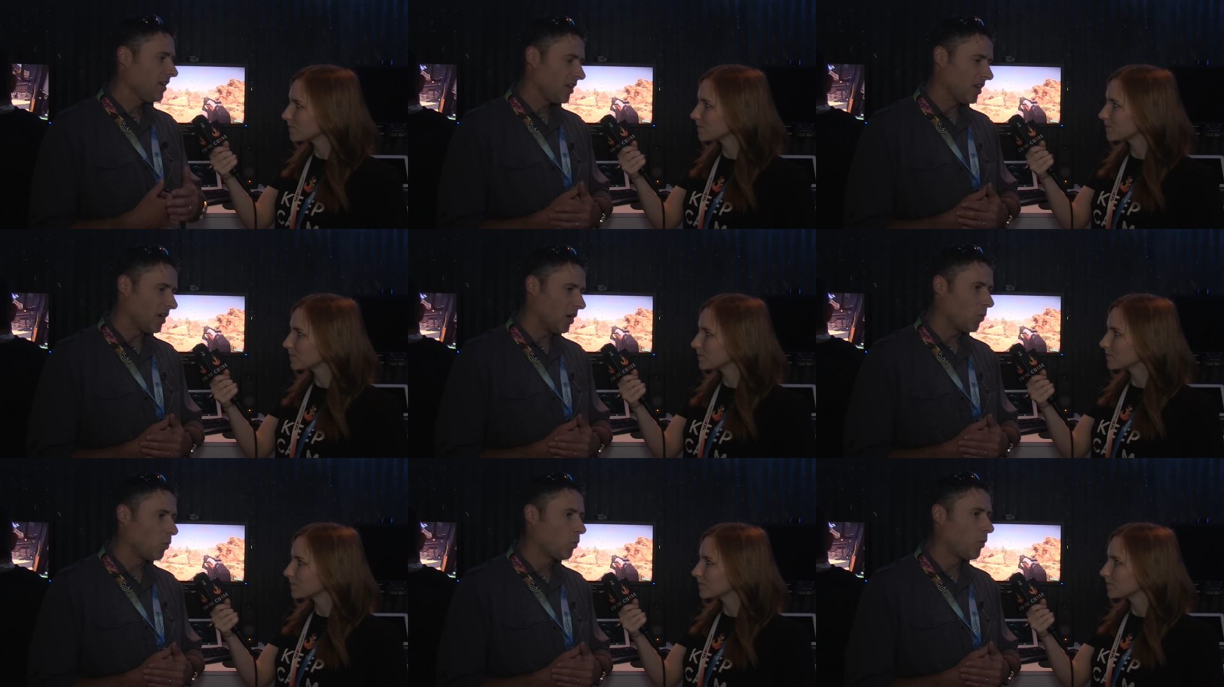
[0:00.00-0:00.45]

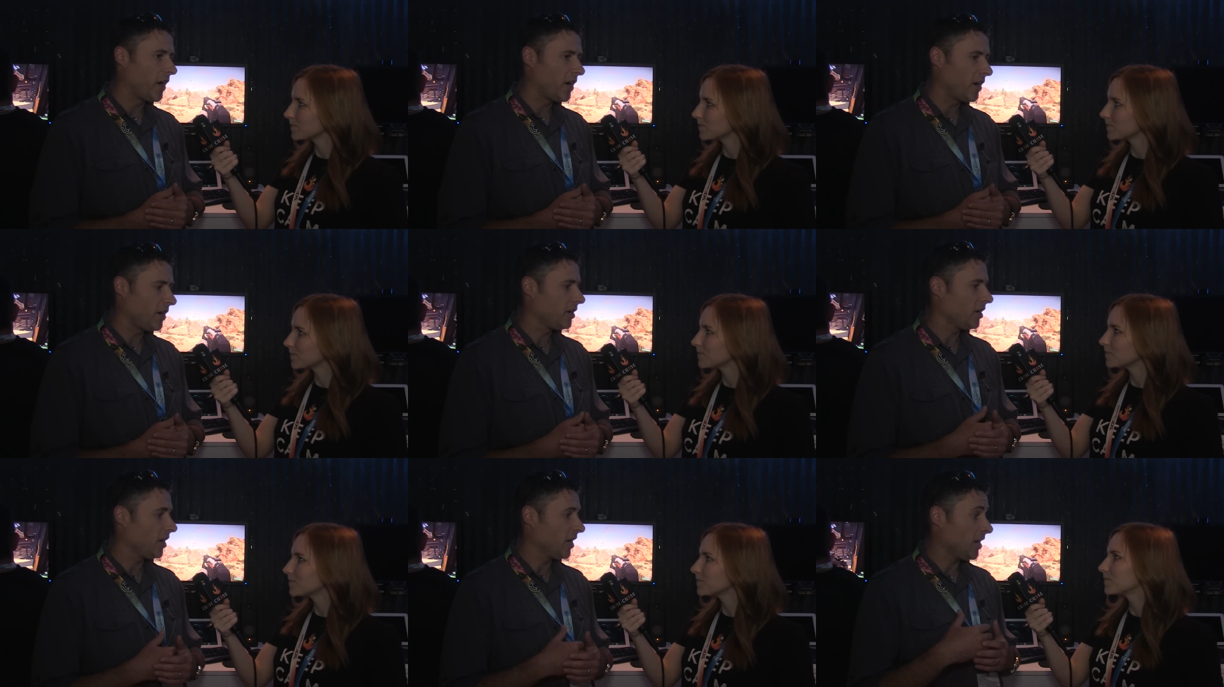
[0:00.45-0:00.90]
Speaker 1: you know,
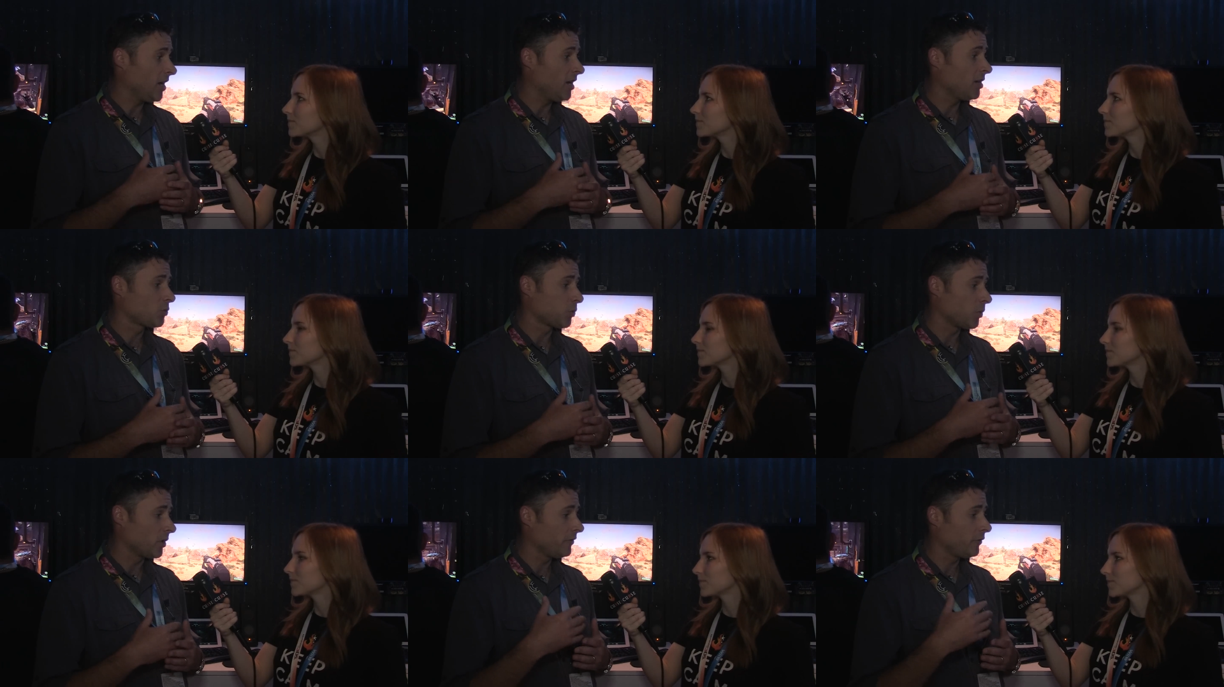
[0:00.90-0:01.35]
where
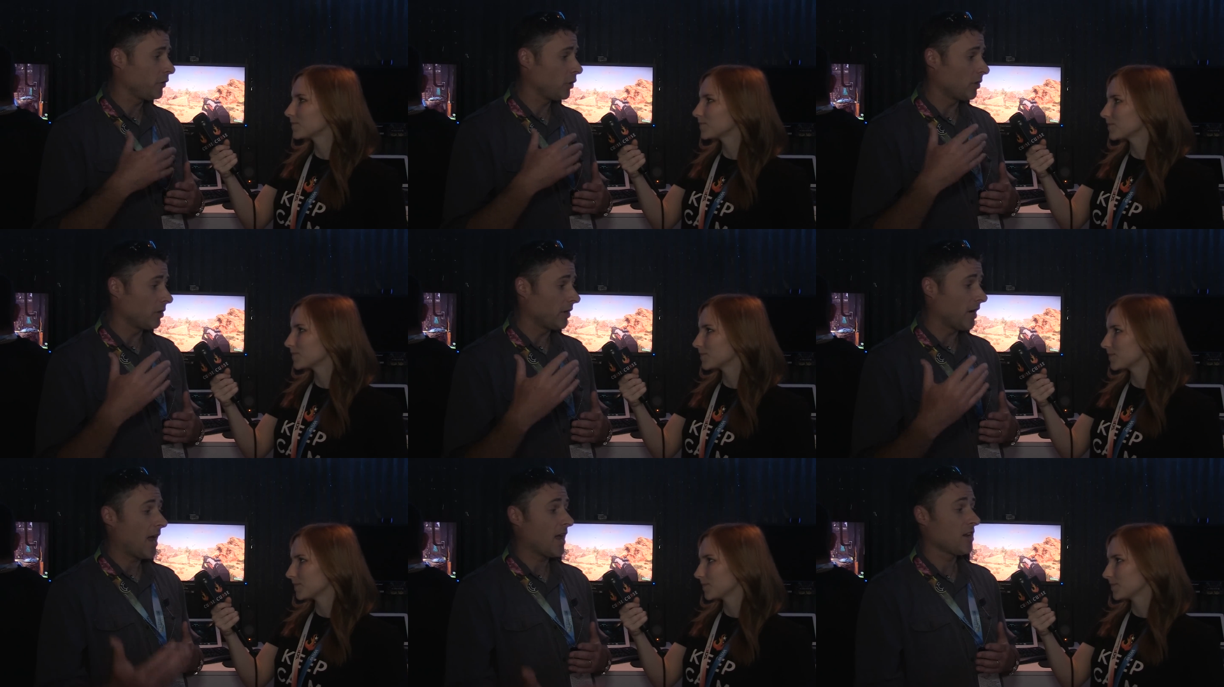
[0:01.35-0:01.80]
each one of
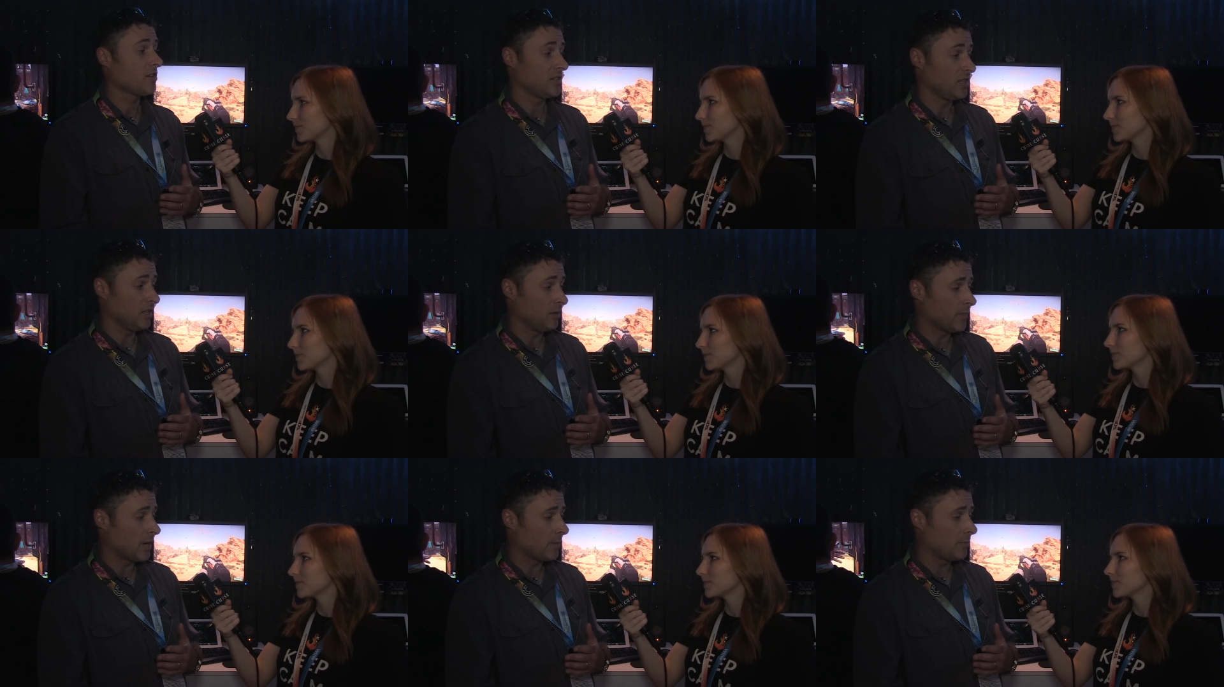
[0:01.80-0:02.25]
your
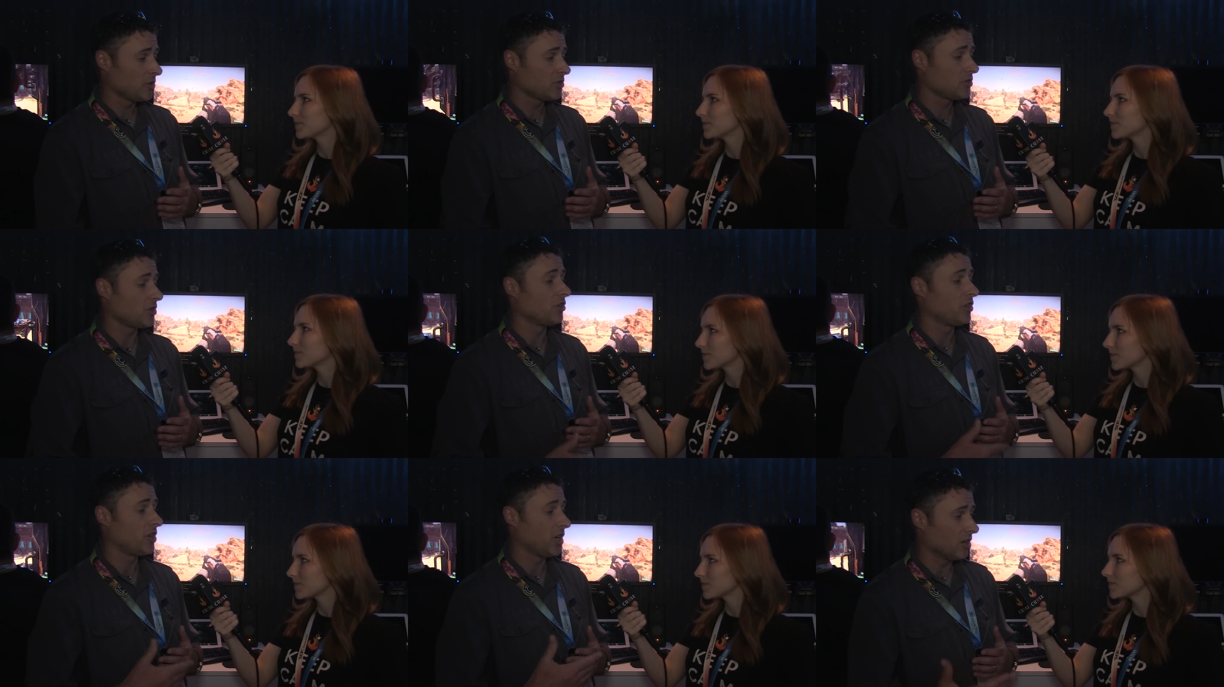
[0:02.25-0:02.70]
team
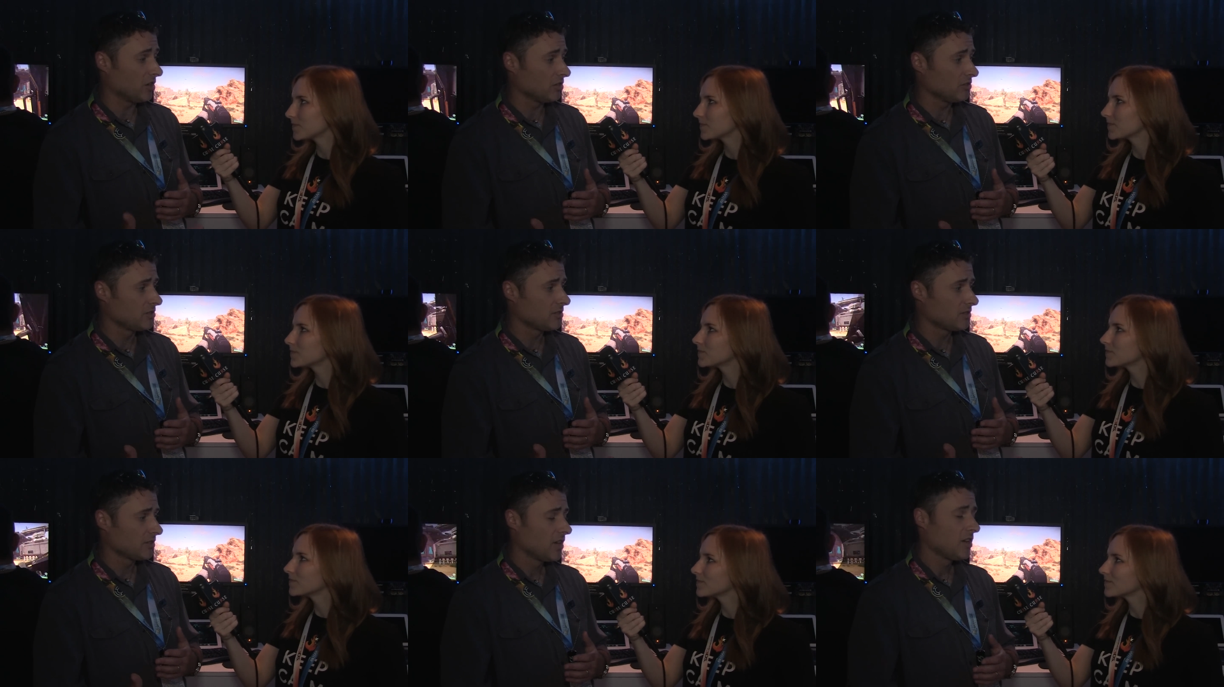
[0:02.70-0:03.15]
members, your
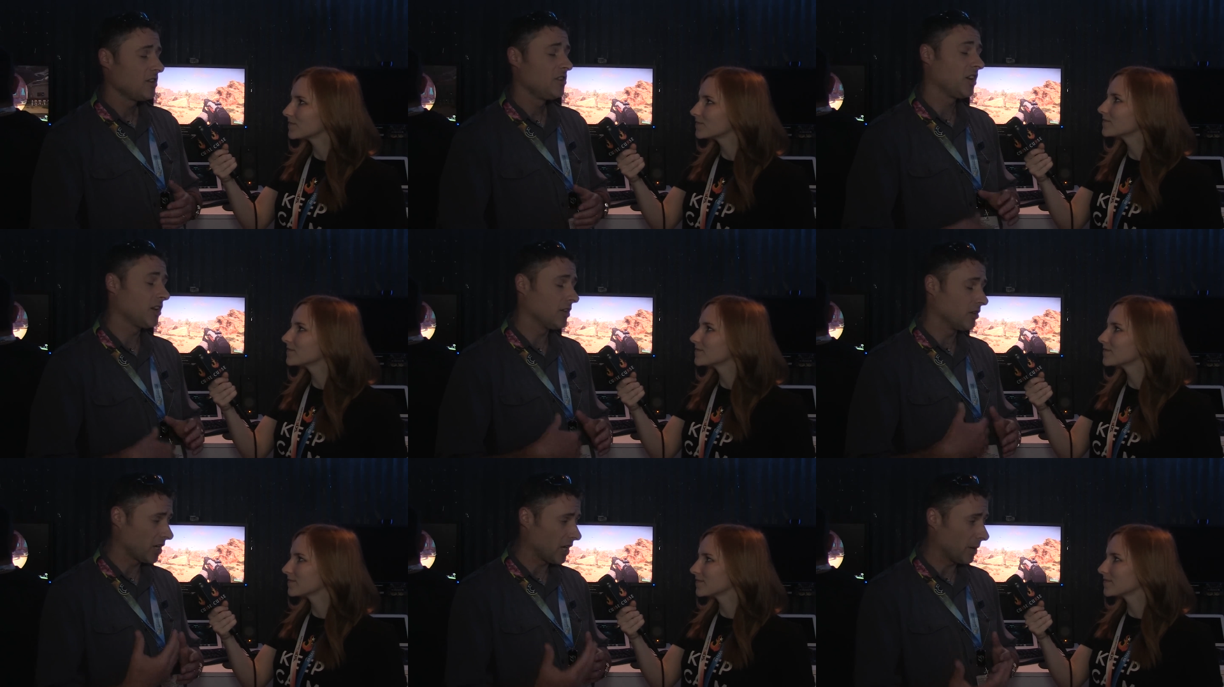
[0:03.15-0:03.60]
guilds,
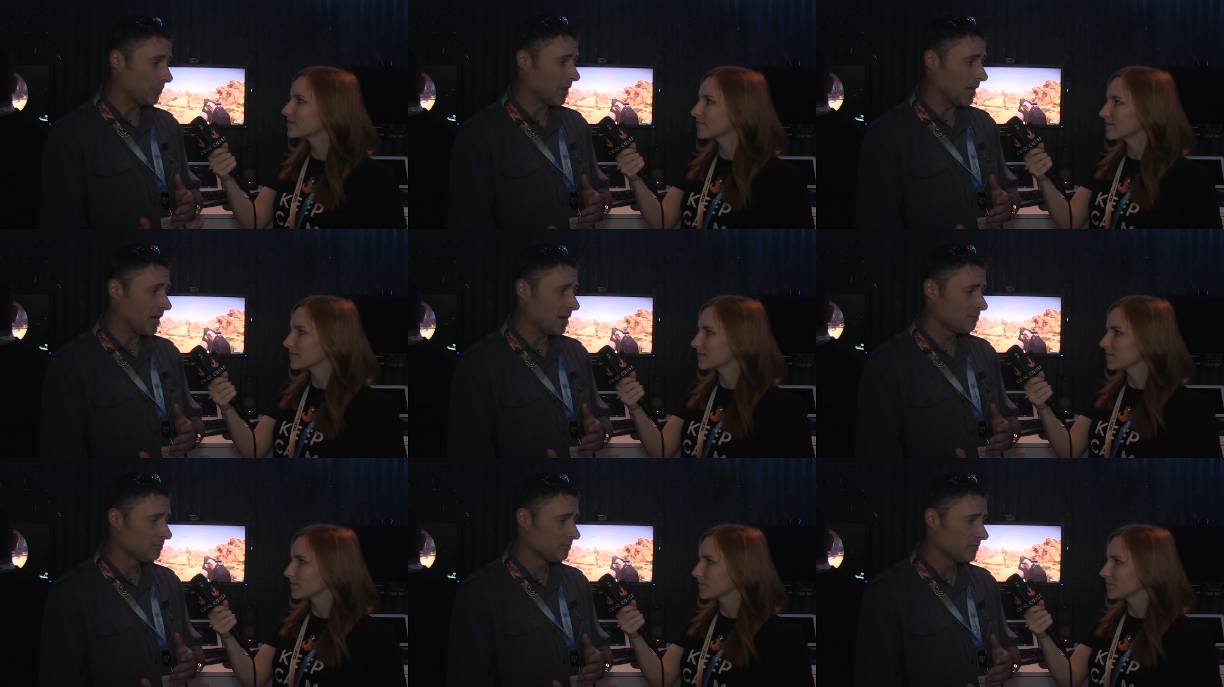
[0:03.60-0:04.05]
you can look up
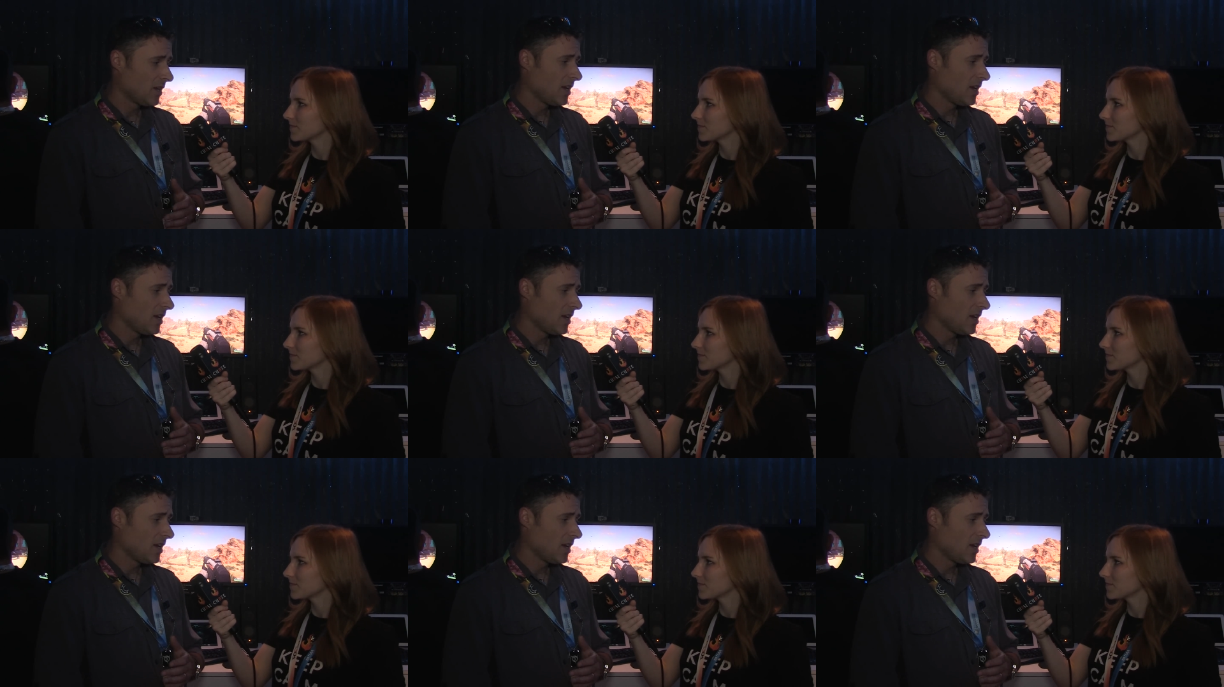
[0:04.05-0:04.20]
them